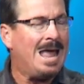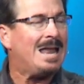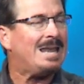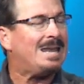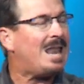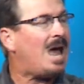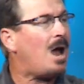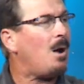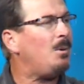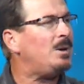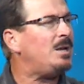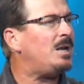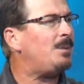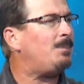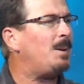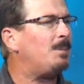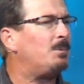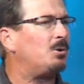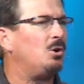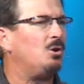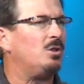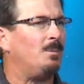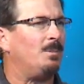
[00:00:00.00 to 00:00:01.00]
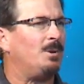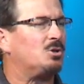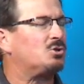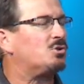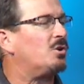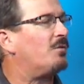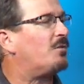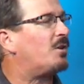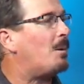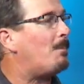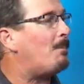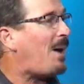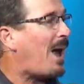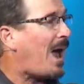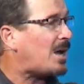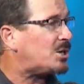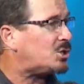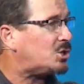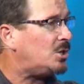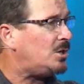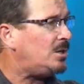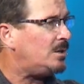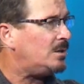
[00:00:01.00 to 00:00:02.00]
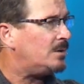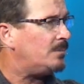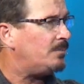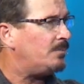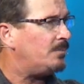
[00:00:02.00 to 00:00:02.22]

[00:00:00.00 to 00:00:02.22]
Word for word: Now we need people to do the ministry of compassion